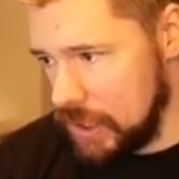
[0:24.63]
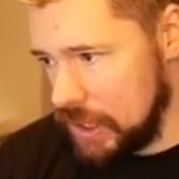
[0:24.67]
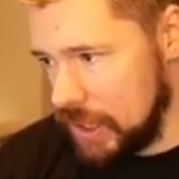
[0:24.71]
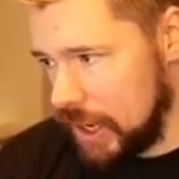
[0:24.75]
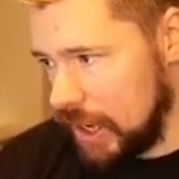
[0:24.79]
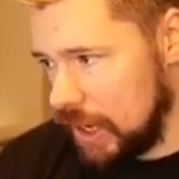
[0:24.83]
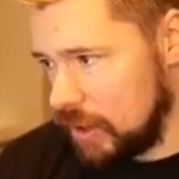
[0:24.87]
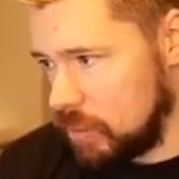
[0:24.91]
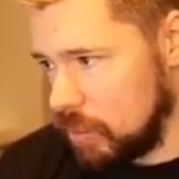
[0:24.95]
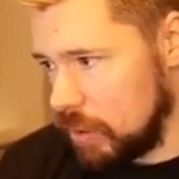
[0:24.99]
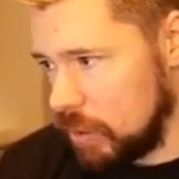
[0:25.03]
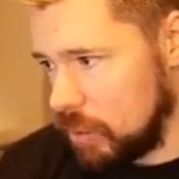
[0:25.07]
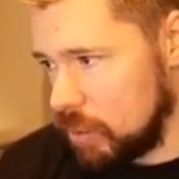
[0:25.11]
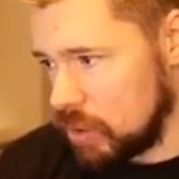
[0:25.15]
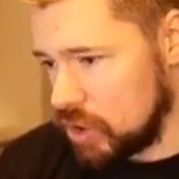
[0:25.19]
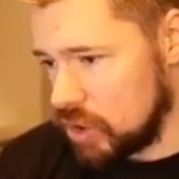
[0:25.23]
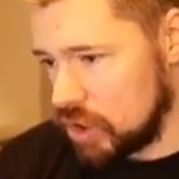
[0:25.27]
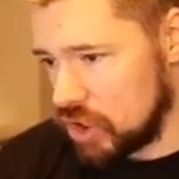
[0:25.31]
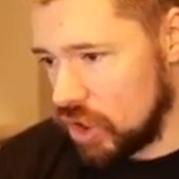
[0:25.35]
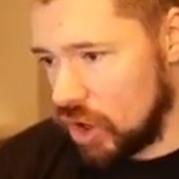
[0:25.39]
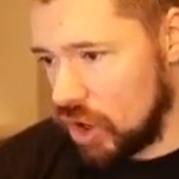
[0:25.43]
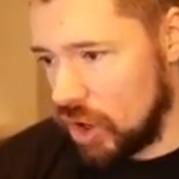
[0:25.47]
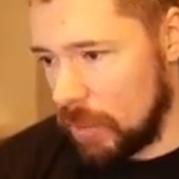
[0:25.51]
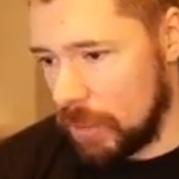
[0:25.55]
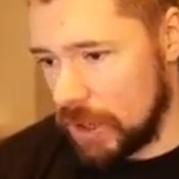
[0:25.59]
And we will
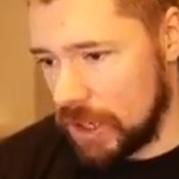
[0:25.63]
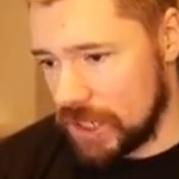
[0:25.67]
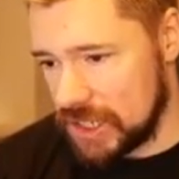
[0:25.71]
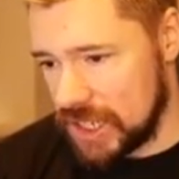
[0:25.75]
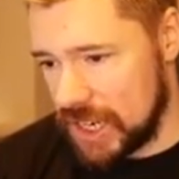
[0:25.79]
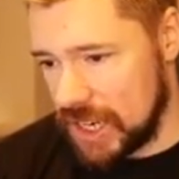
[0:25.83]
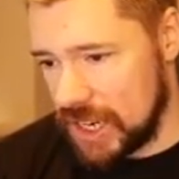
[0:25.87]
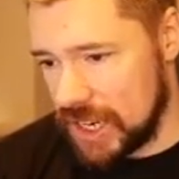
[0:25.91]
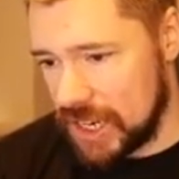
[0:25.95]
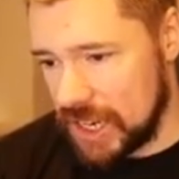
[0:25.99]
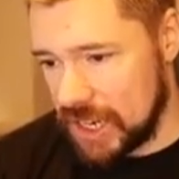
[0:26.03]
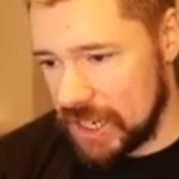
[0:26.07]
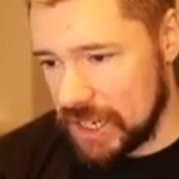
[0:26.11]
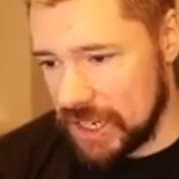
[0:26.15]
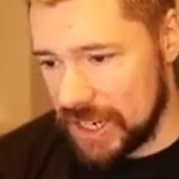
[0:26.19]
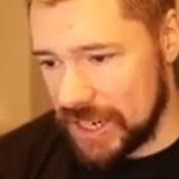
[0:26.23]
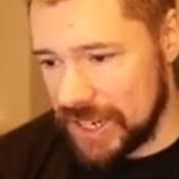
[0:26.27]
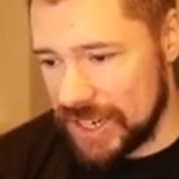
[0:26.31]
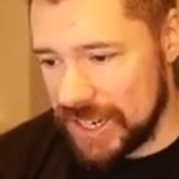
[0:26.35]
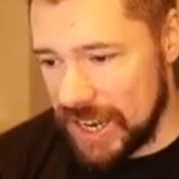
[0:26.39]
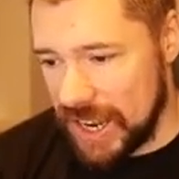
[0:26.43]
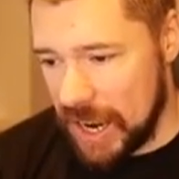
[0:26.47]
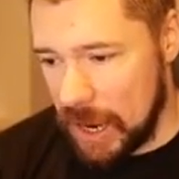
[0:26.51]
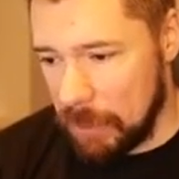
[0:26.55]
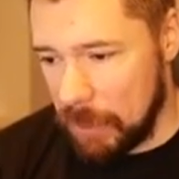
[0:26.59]
start by taking
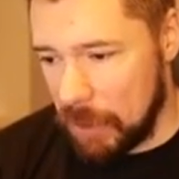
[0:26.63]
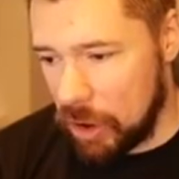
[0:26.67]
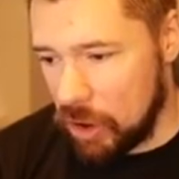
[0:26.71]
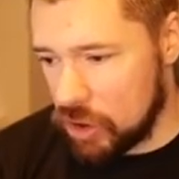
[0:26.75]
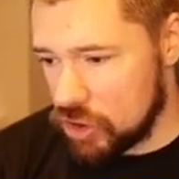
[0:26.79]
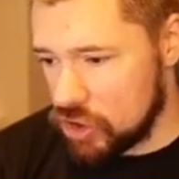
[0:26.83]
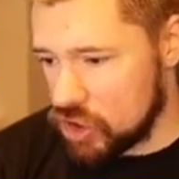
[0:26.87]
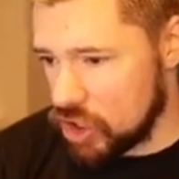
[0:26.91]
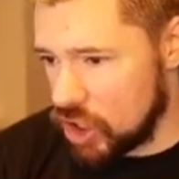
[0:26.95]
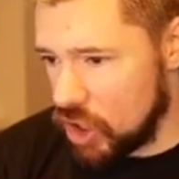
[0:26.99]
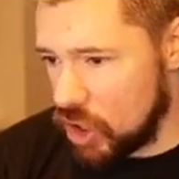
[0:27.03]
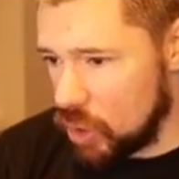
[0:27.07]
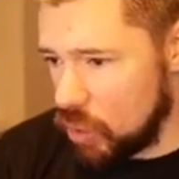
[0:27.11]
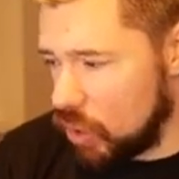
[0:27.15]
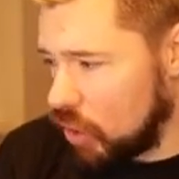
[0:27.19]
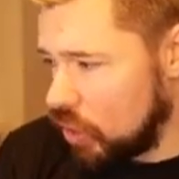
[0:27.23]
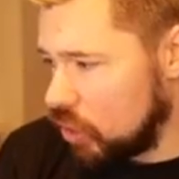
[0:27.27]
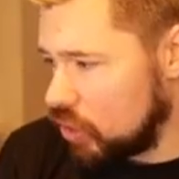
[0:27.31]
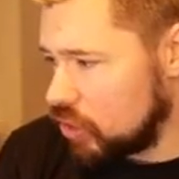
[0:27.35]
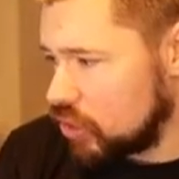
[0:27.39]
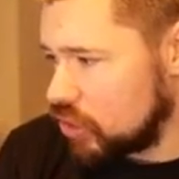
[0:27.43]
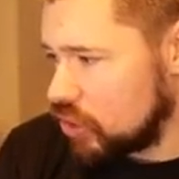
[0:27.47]
Neymar to go on